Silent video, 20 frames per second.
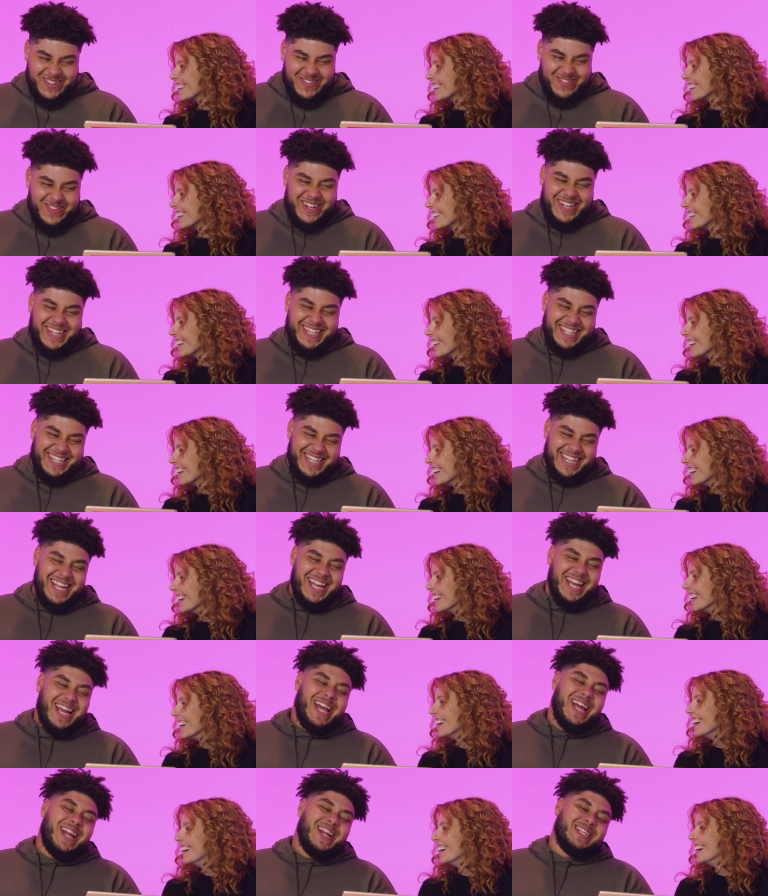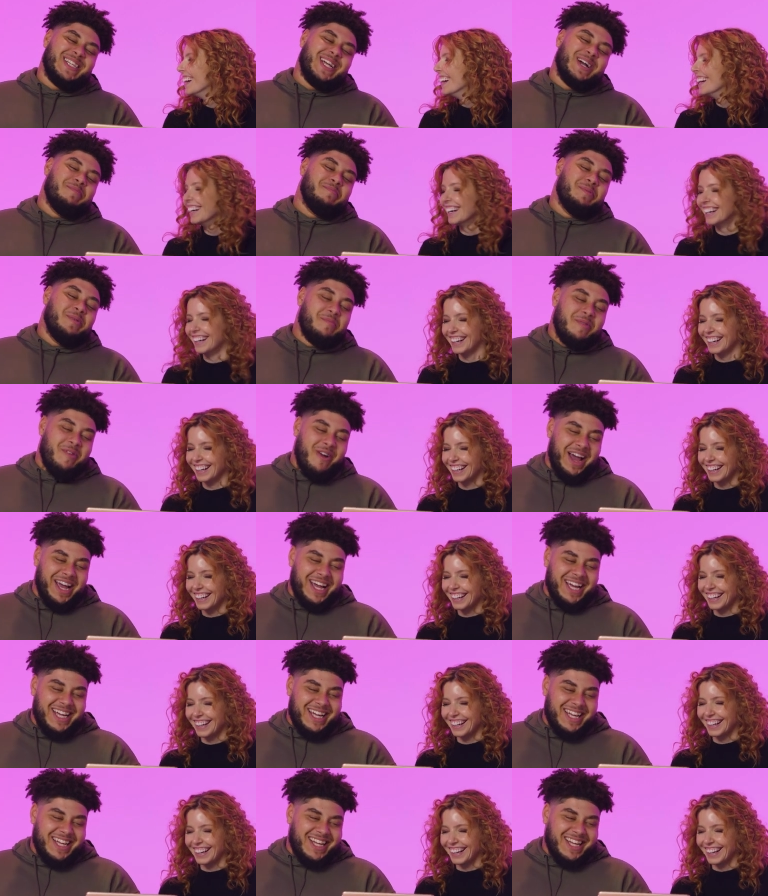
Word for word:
Speaker 1: what is this? It's like a boomerang.